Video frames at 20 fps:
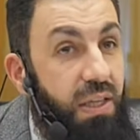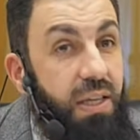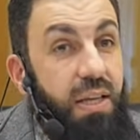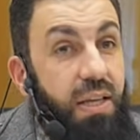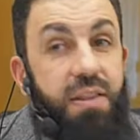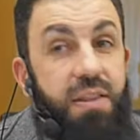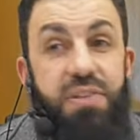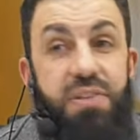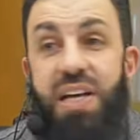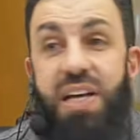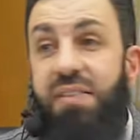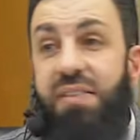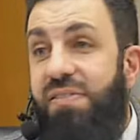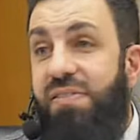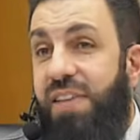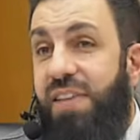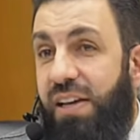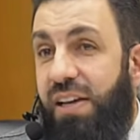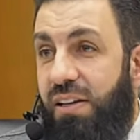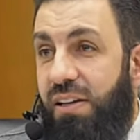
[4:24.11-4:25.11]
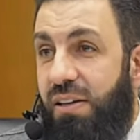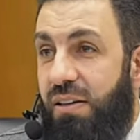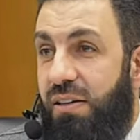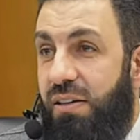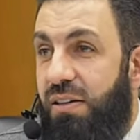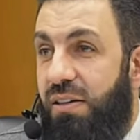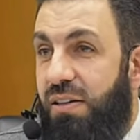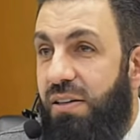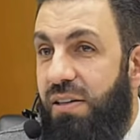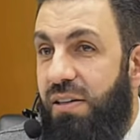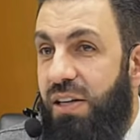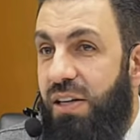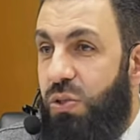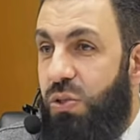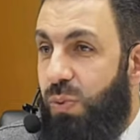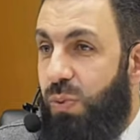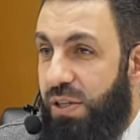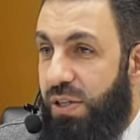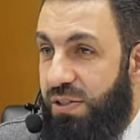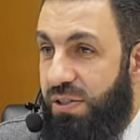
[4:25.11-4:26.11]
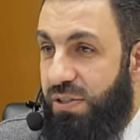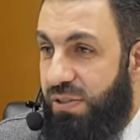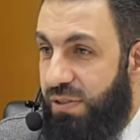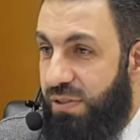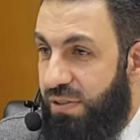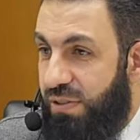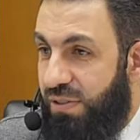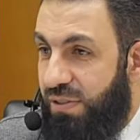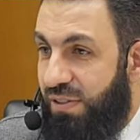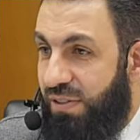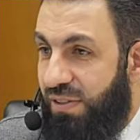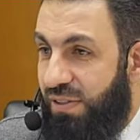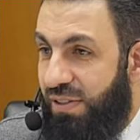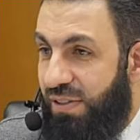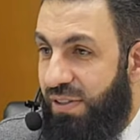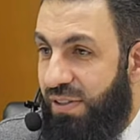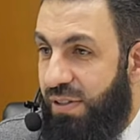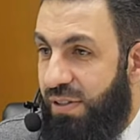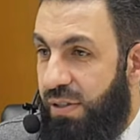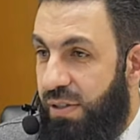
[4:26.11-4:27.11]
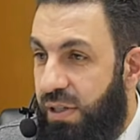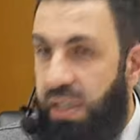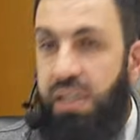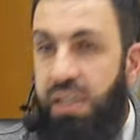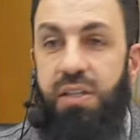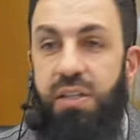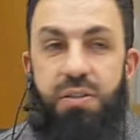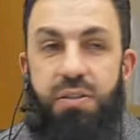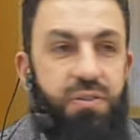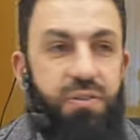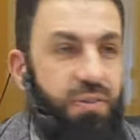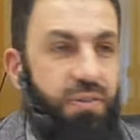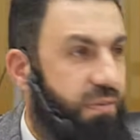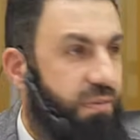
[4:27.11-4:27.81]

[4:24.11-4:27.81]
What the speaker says: The 10th day is what? Eid.